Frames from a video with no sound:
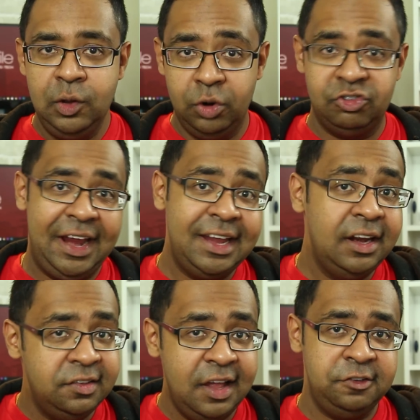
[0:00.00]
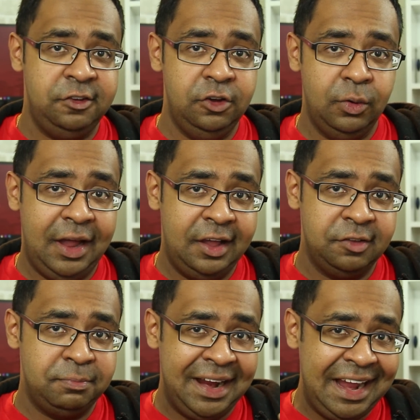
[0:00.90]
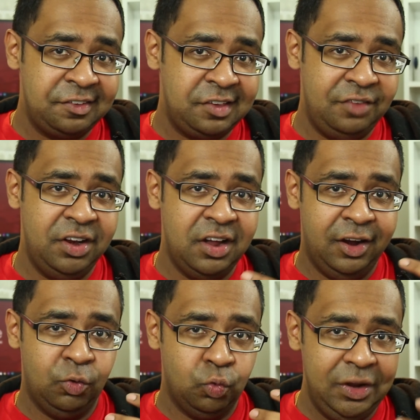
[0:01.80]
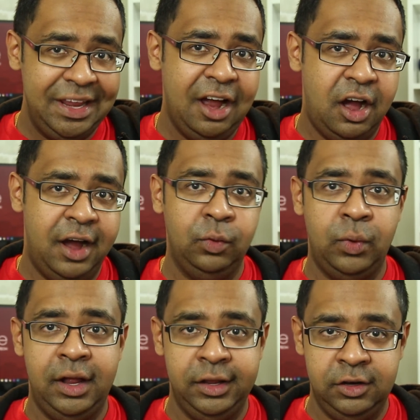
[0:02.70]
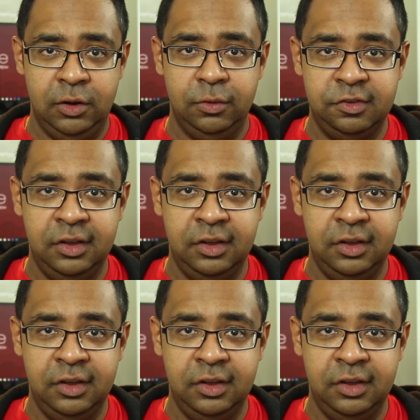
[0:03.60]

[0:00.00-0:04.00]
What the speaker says: which I can attest to as my S7 got really hot while in use,